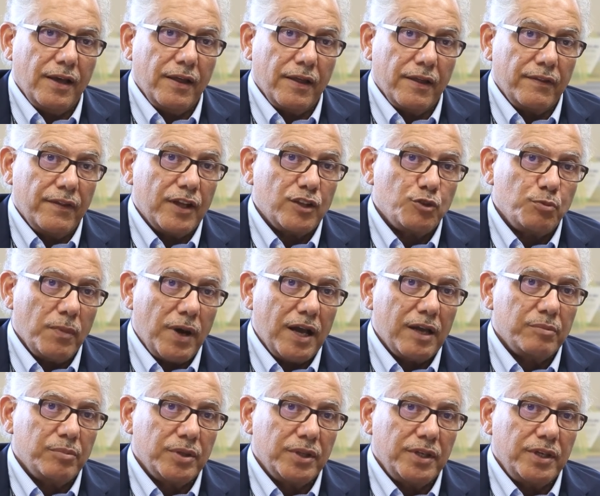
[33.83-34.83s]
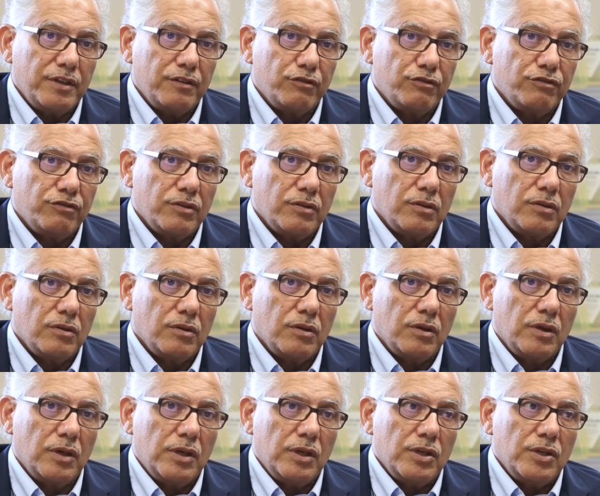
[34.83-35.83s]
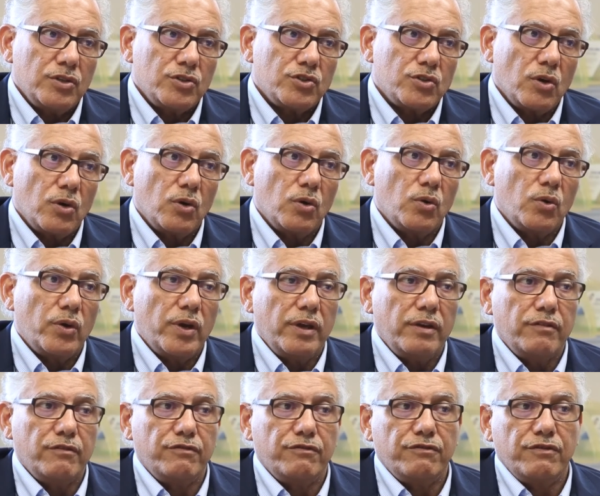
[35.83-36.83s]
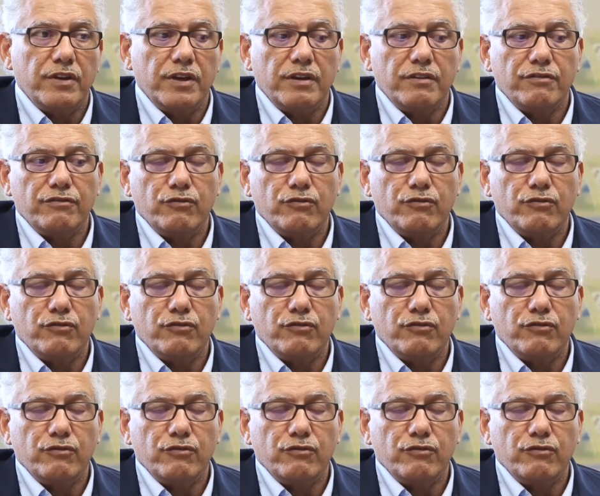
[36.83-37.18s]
And that's my belief. So if